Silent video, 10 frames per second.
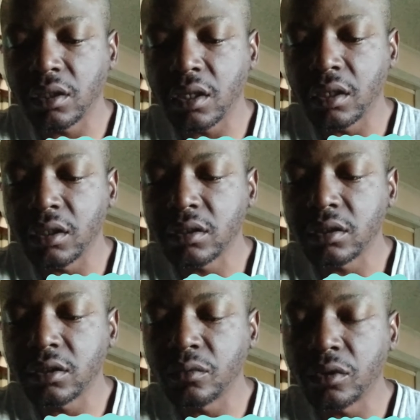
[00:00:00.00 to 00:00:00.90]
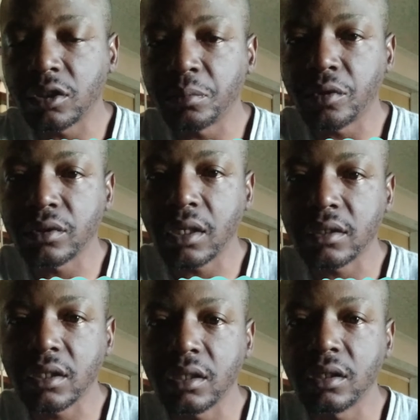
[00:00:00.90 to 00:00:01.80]
and listen to what the Most High
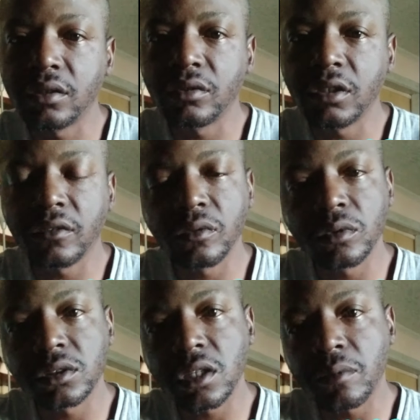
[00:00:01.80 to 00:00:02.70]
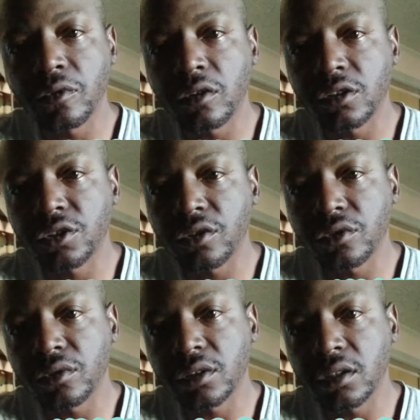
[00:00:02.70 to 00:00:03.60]
say, then you definitely will stop going to
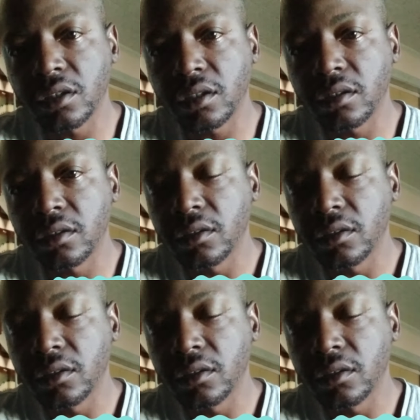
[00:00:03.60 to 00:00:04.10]
church on Sundays